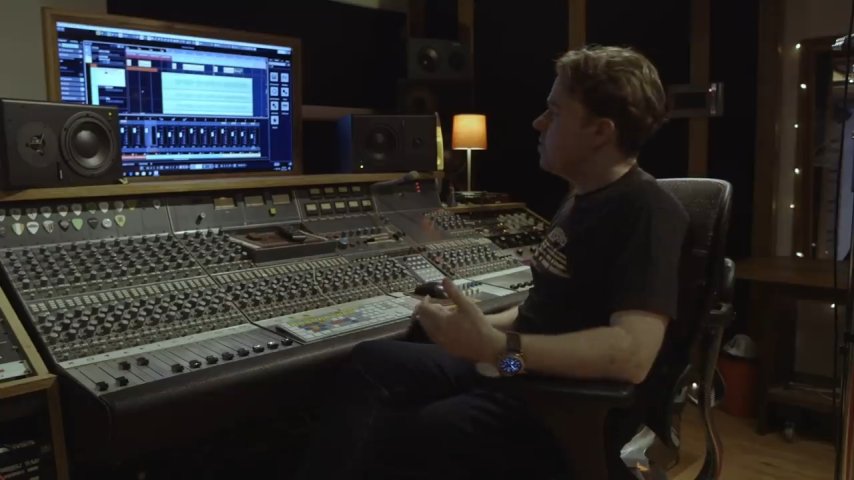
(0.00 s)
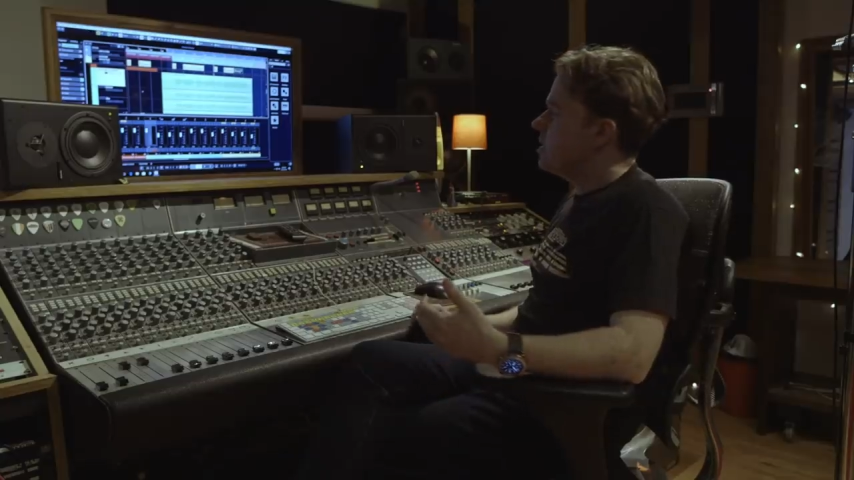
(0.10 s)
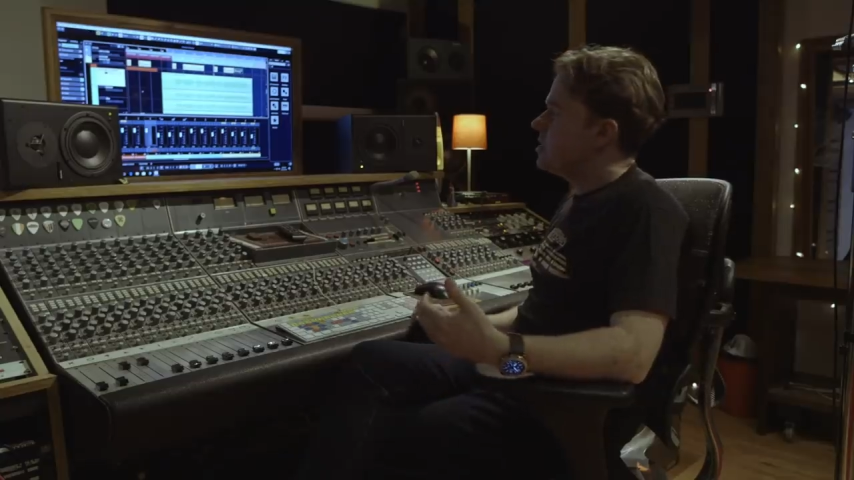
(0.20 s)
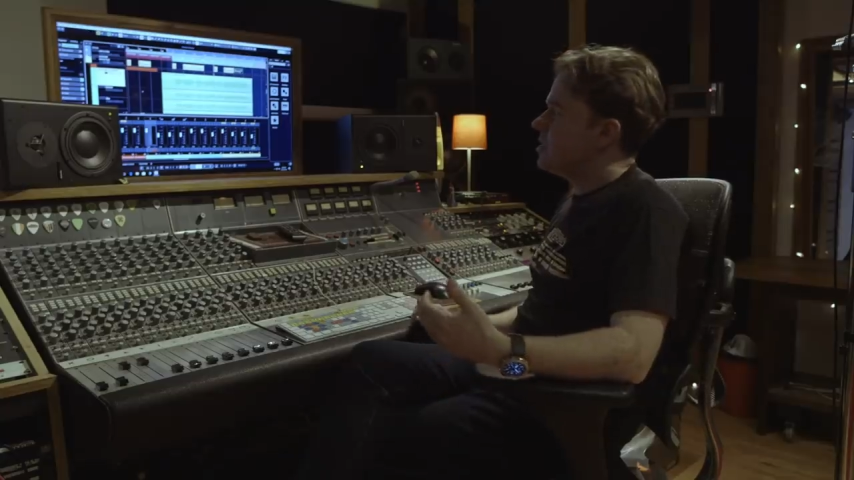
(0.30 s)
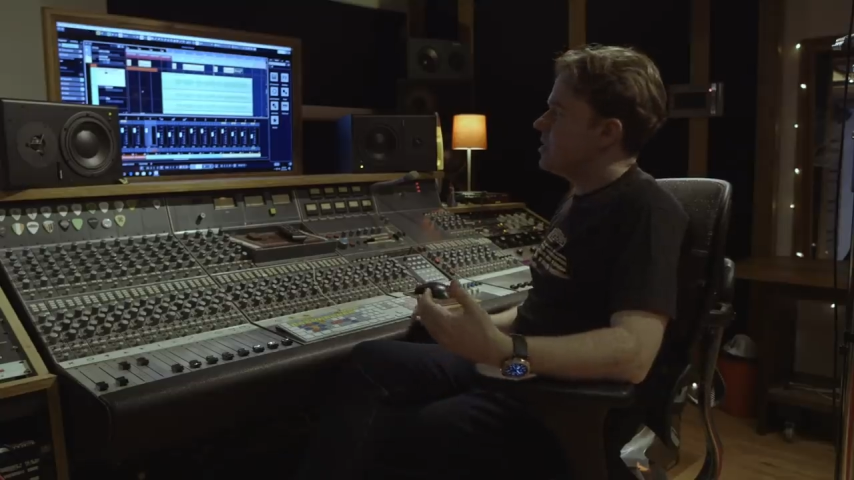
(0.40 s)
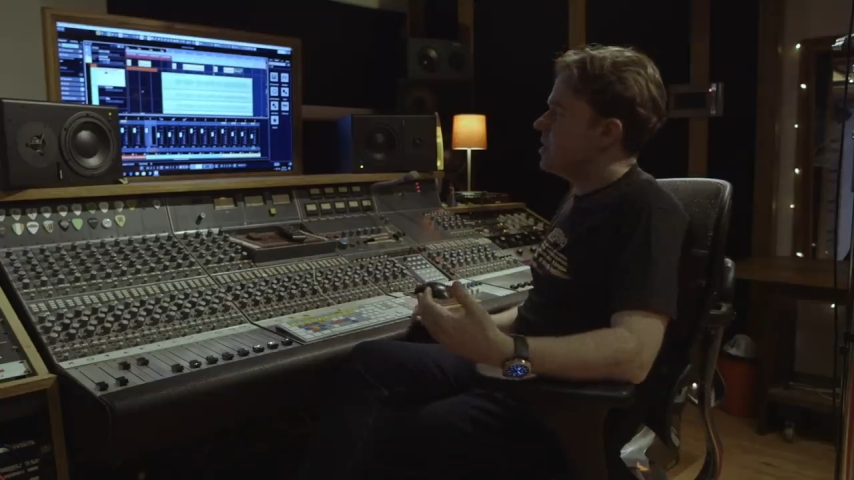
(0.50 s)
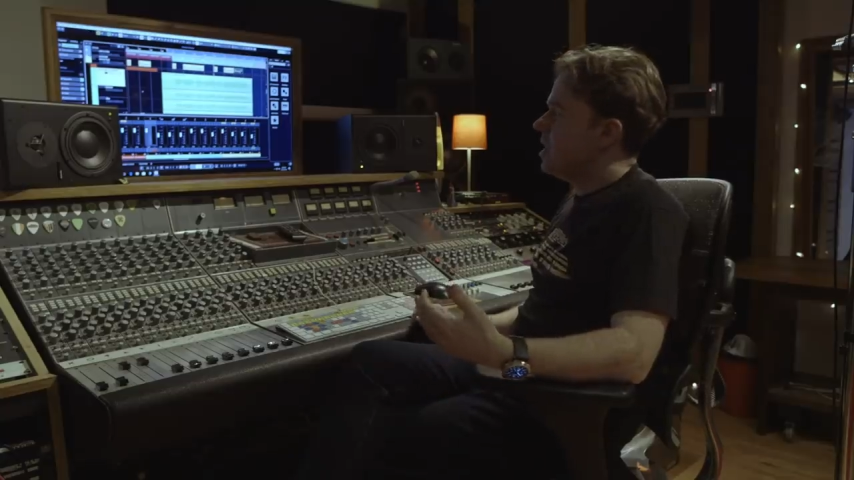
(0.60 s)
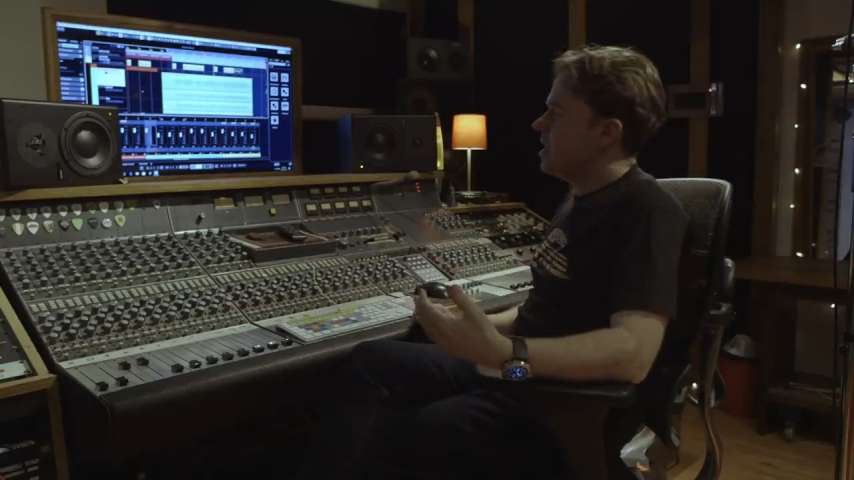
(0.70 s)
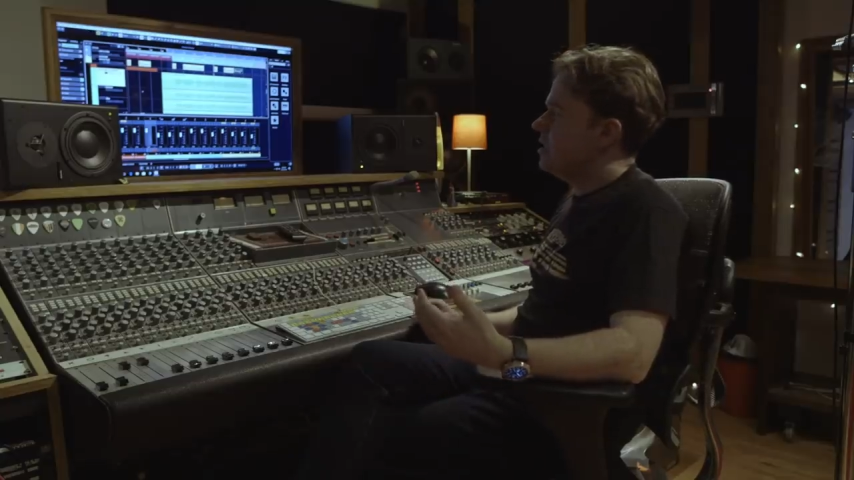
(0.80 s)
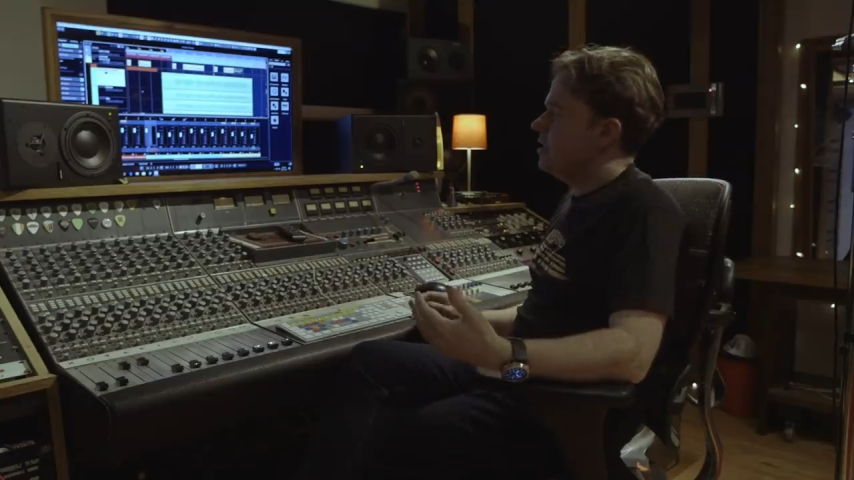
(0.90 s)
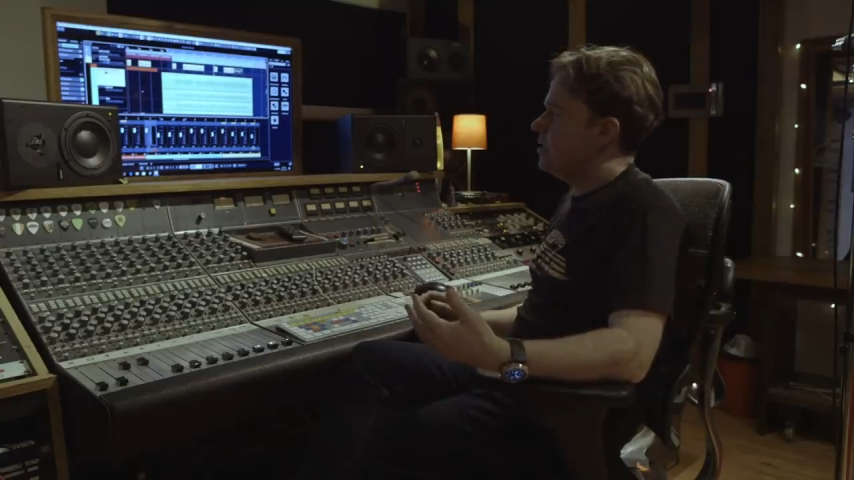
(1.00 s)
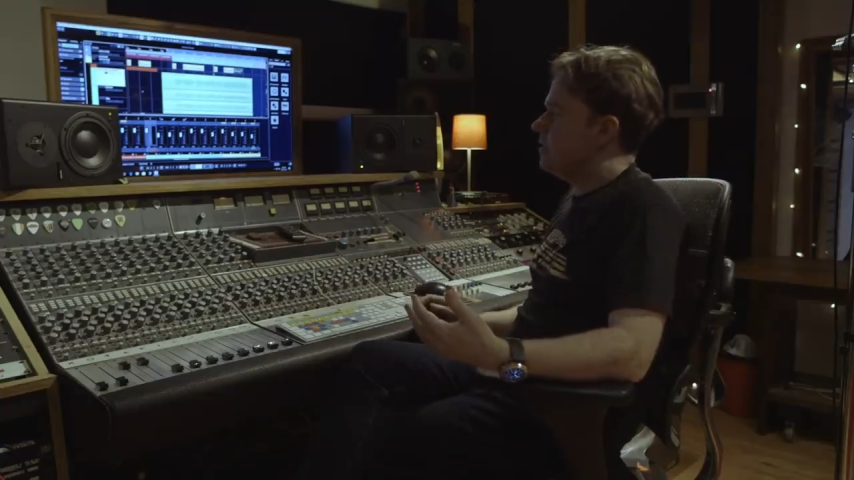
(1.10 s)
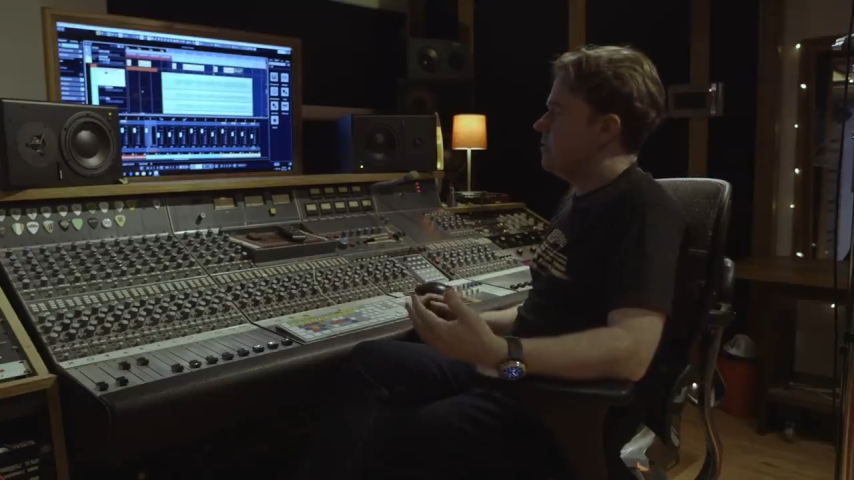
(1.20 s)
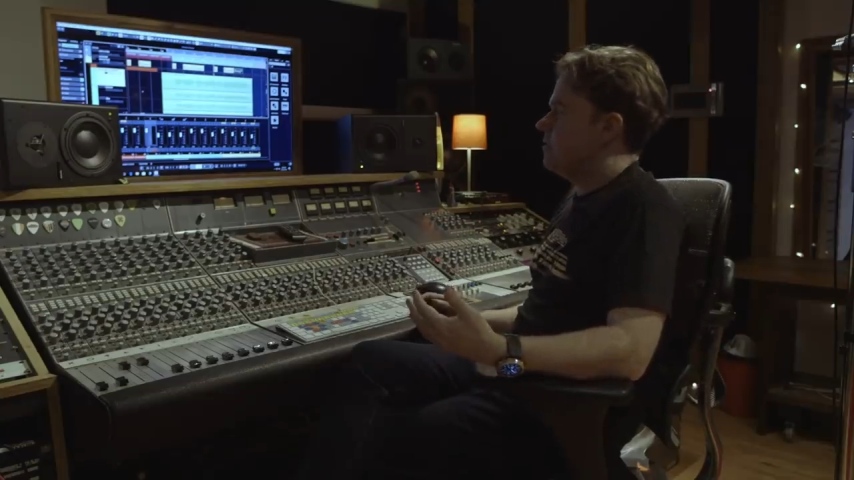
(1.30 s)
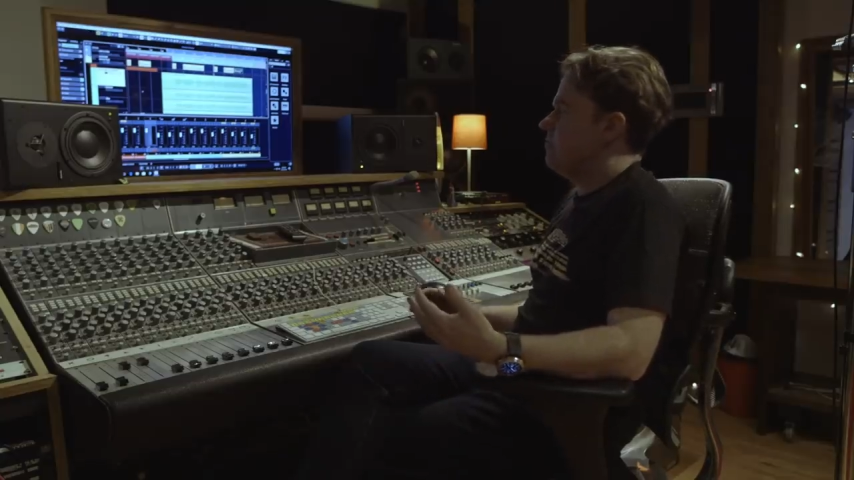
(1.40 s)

place to start if